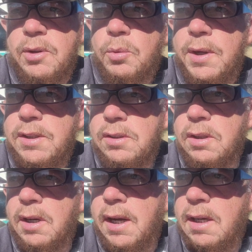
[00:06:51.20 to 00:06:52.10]
for the
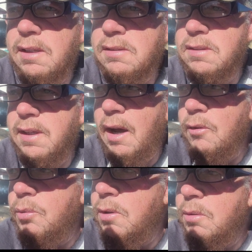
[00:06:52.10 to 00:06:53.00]
winter, heading
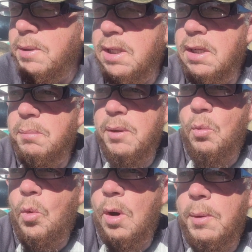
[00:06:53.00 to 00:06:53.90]
south where it'll be a little bit
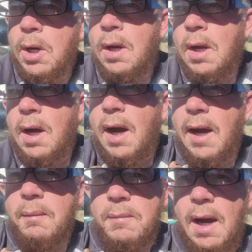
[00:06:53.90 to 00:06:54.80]
warmer.
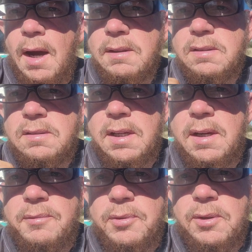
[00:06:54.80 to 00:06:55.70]
I'm not set
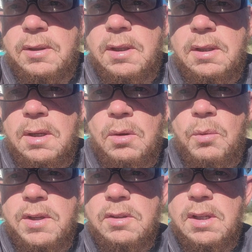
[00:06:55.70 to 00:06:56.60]
up for
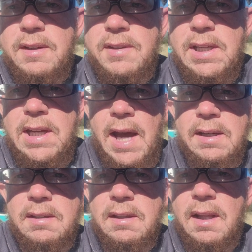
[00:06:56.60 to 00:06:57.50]
winter living
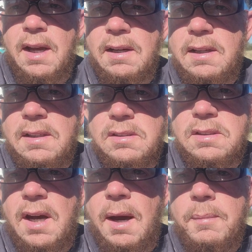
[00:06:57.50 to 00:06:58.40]
yet. That is
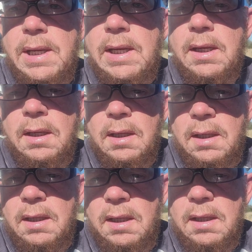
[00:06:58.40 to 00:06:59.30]
coming
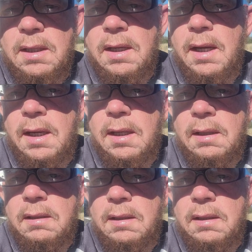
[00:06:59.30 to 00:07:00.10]
in a